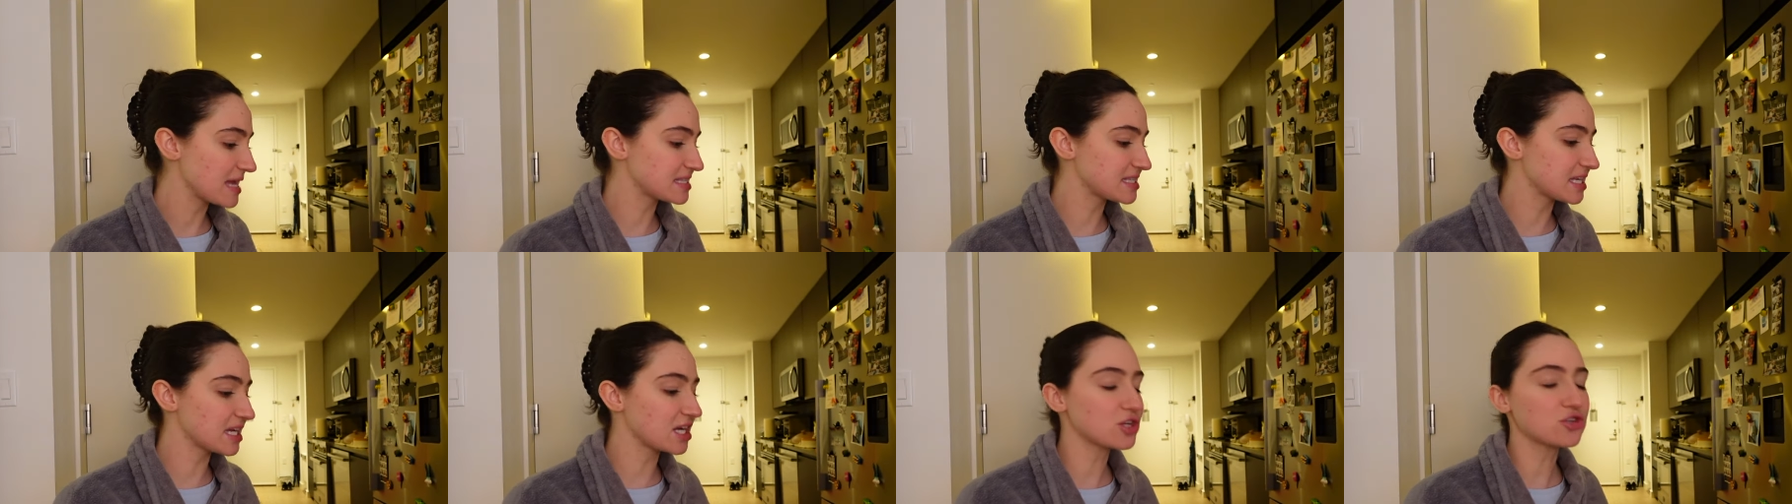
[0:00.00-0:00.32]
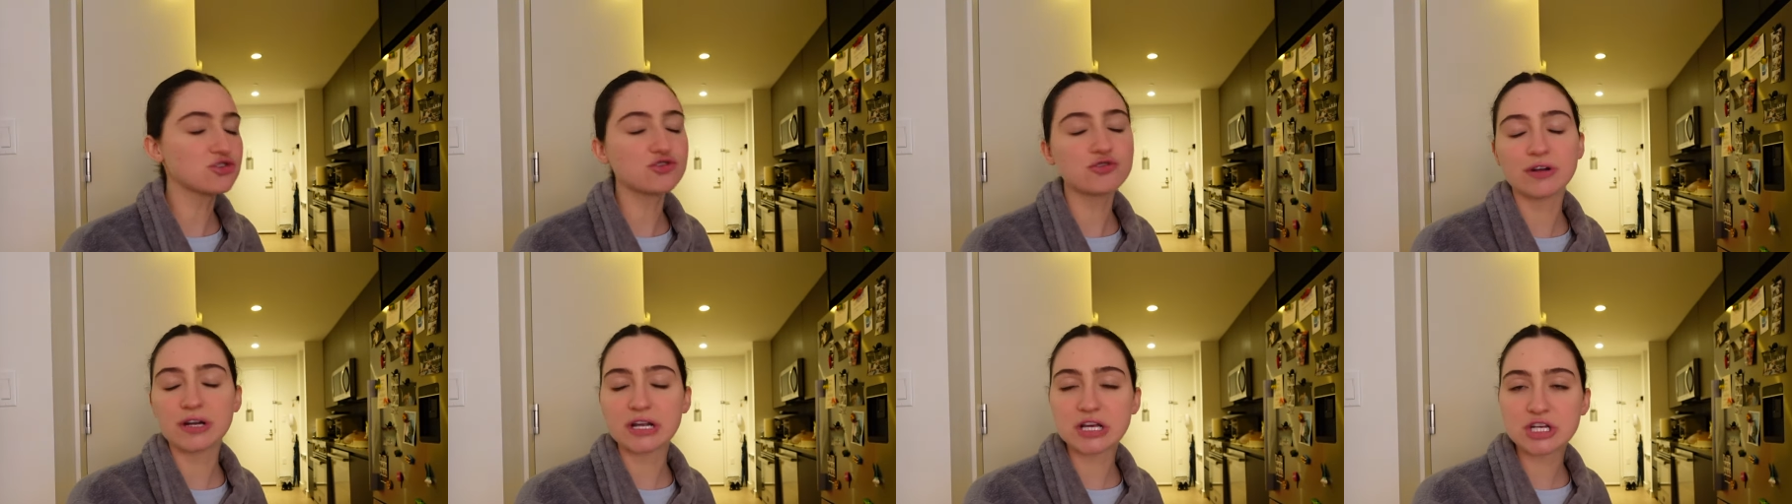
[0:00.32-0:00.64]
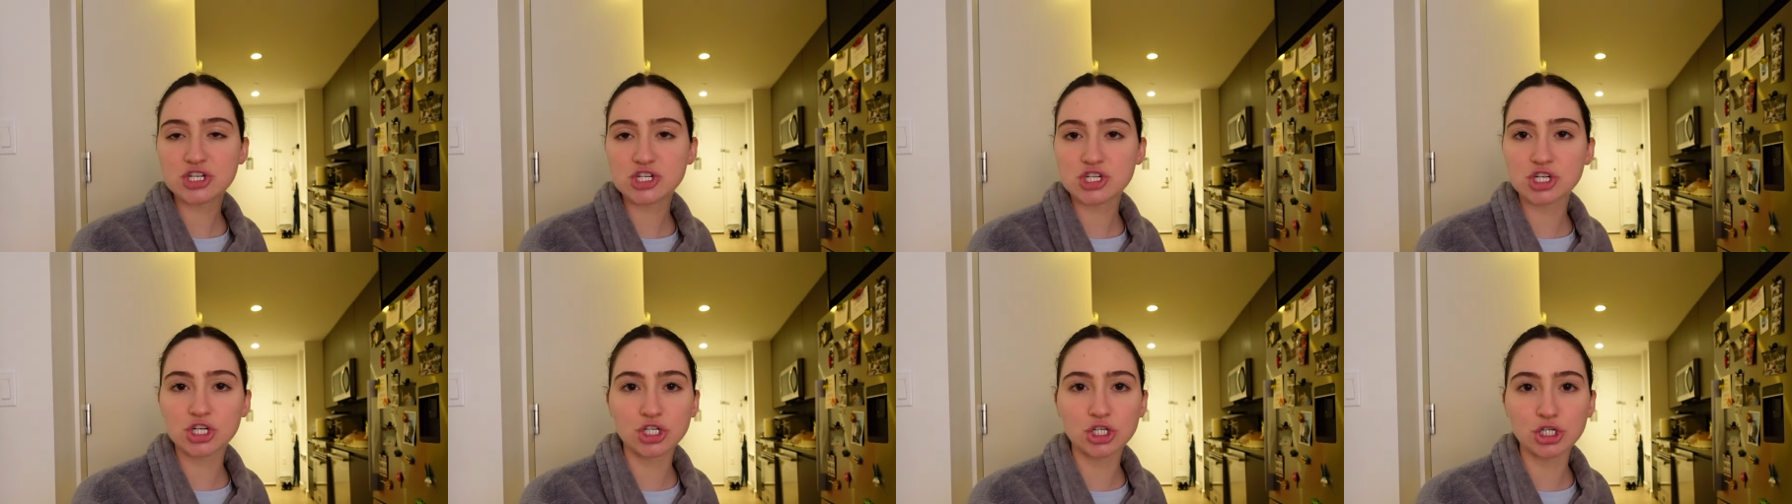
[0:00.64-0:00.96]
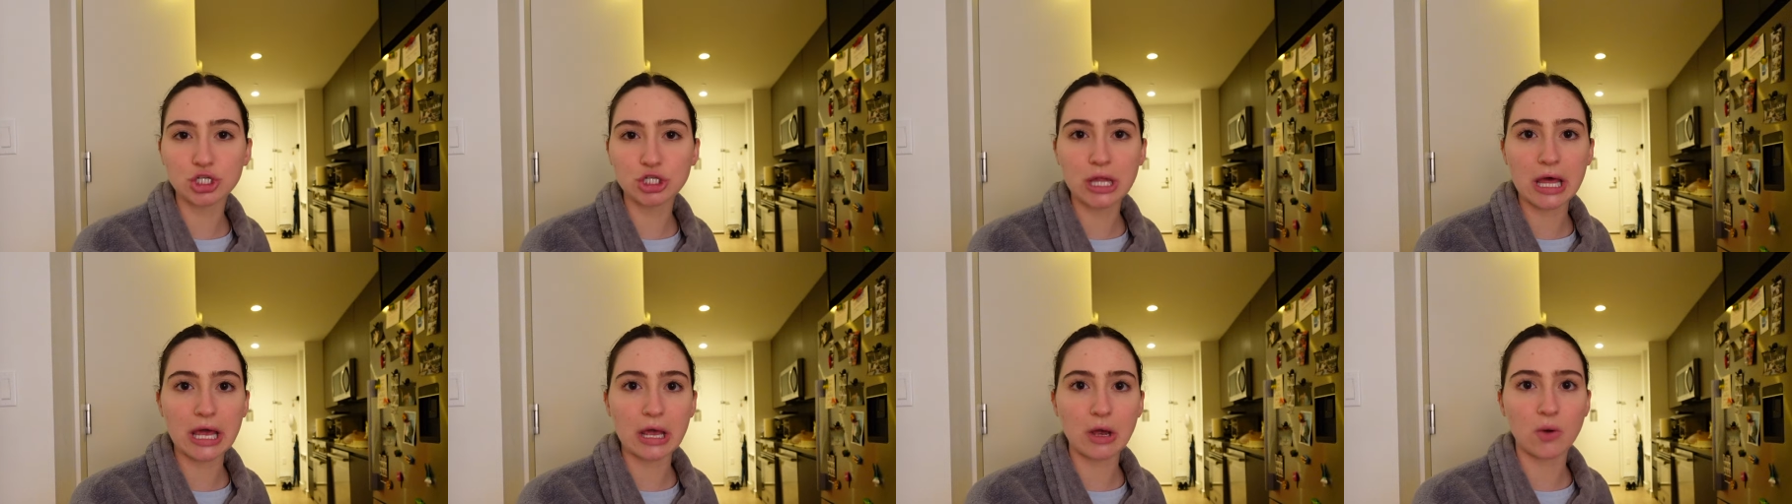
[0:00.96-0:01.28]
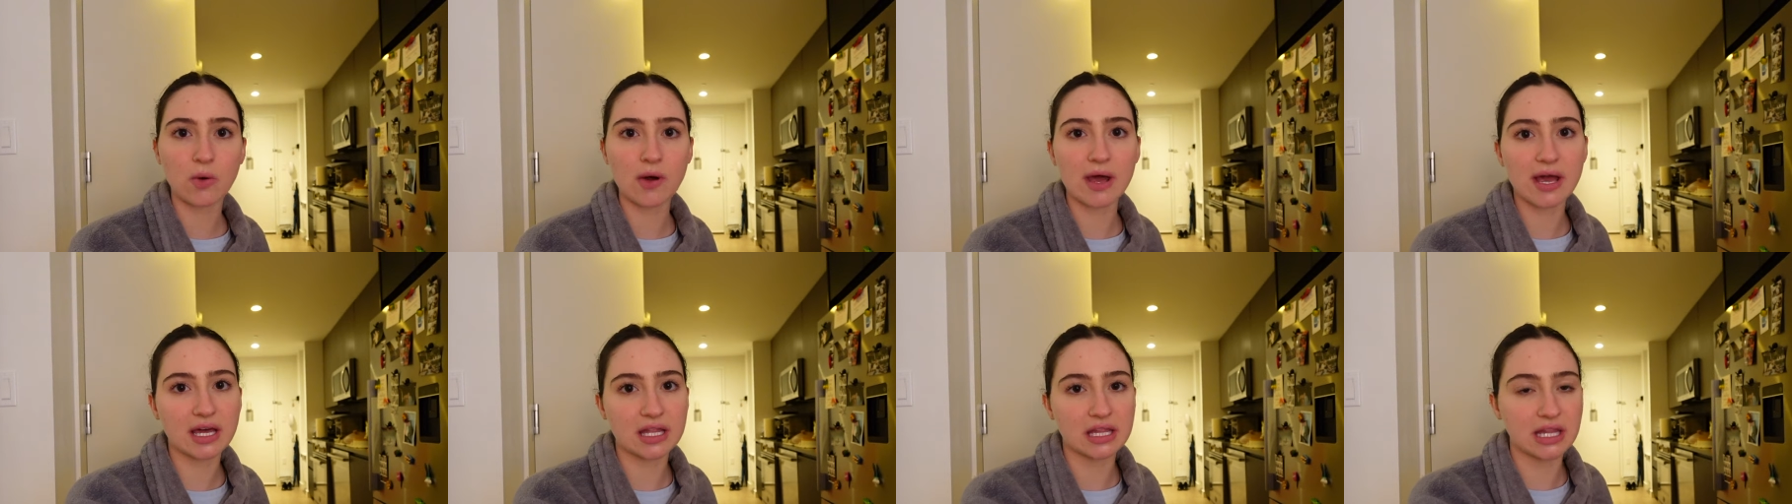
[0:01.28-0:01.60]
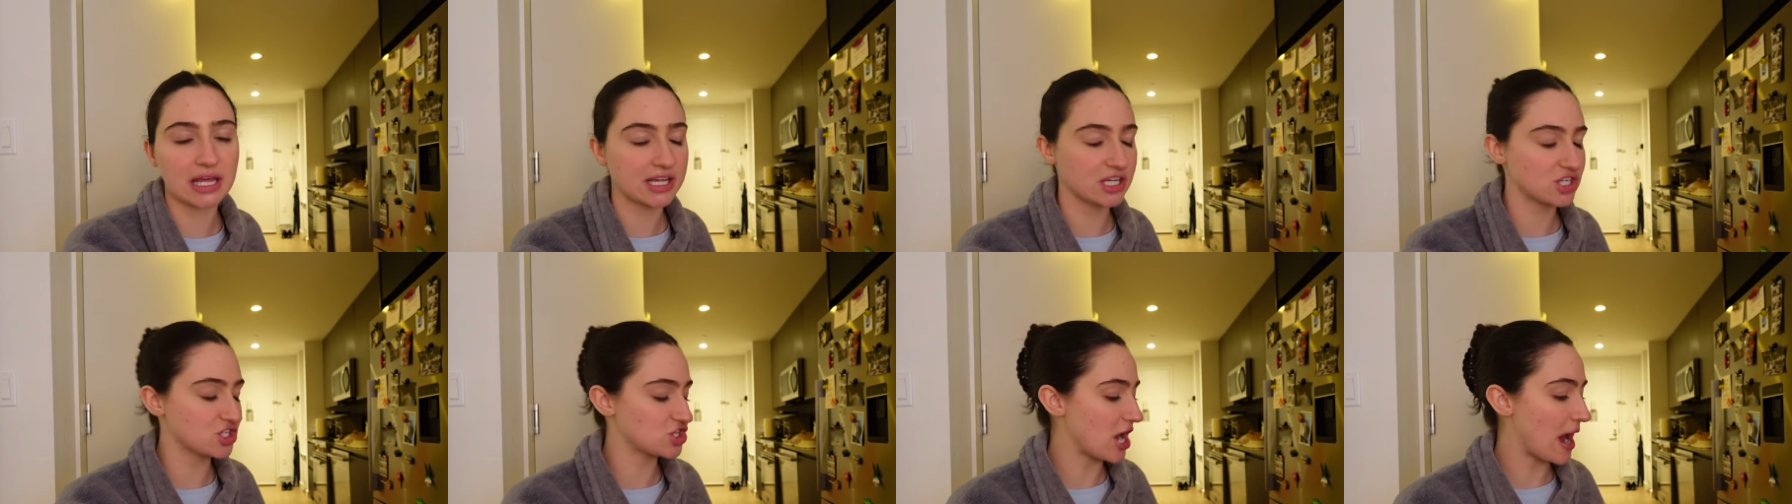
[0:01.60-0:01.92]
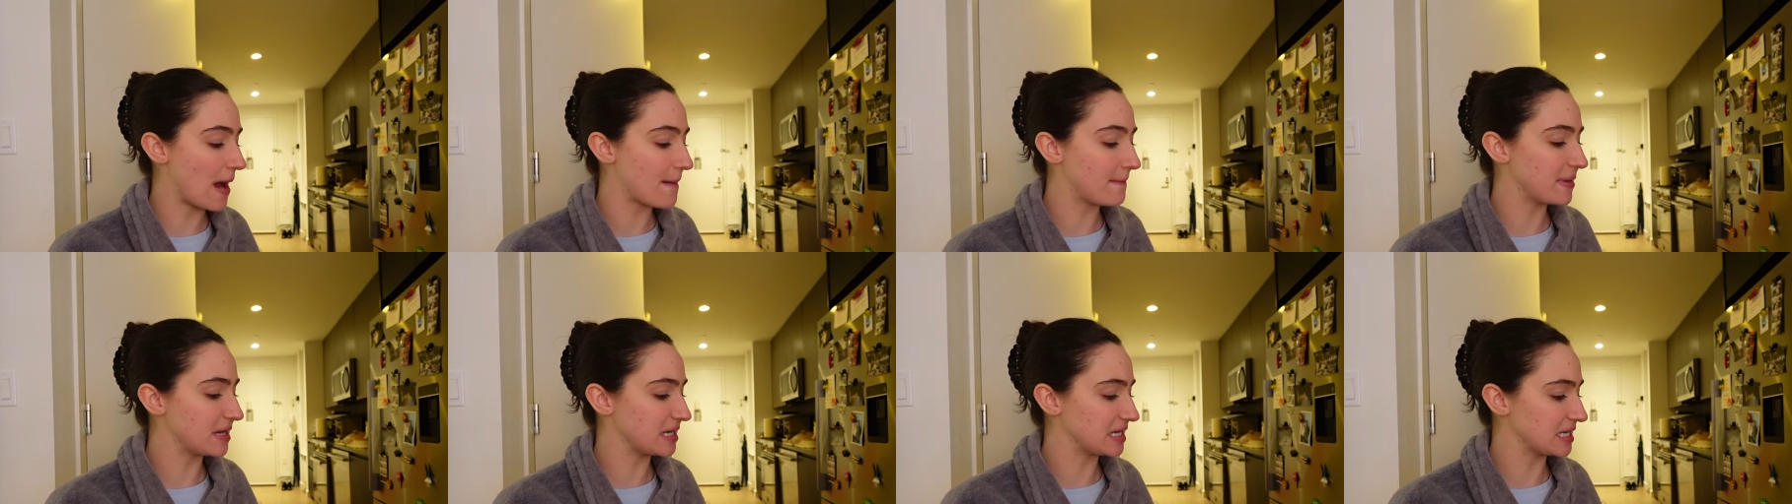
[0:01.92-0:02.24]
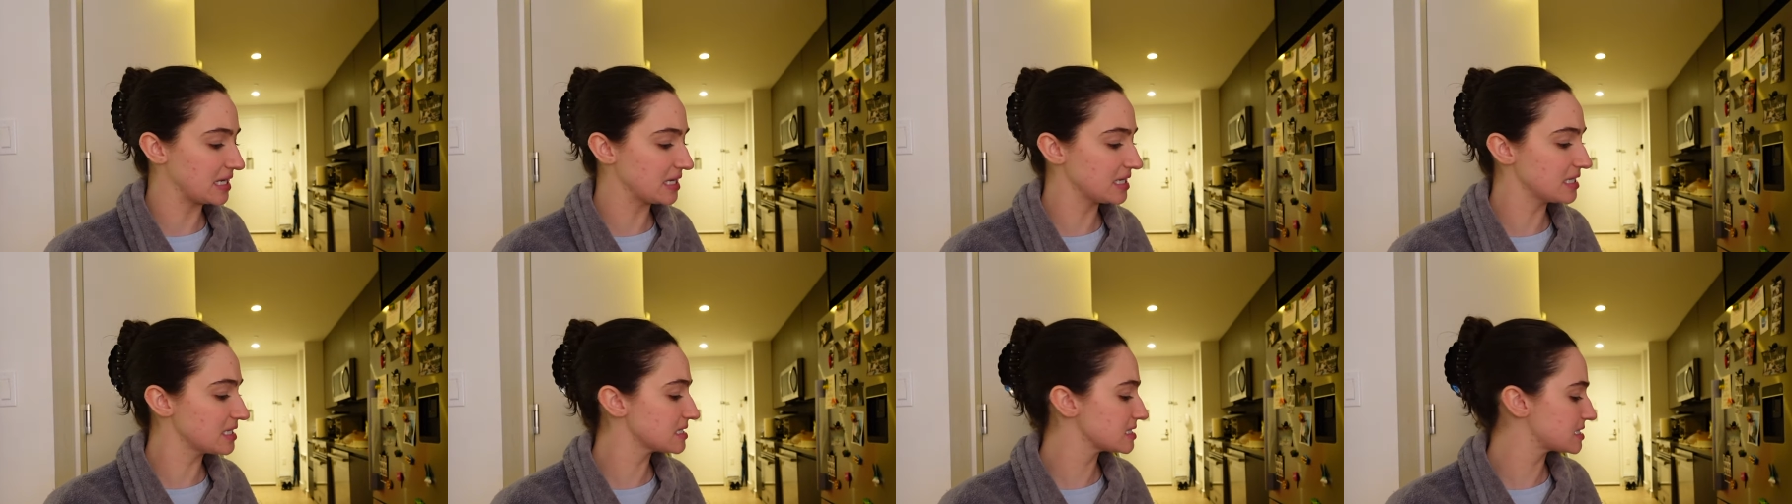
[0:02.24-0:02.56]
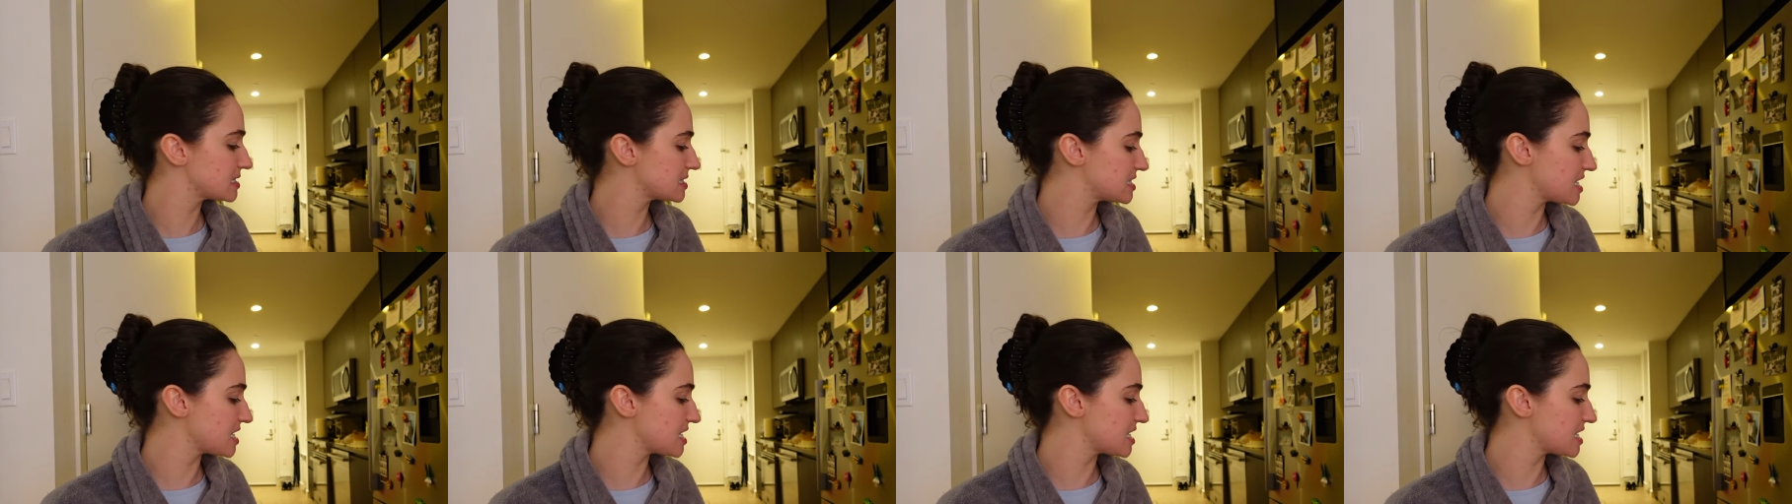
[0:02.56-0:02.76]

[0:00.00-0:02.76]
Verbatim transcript: It's like a traditional like quick like Japanese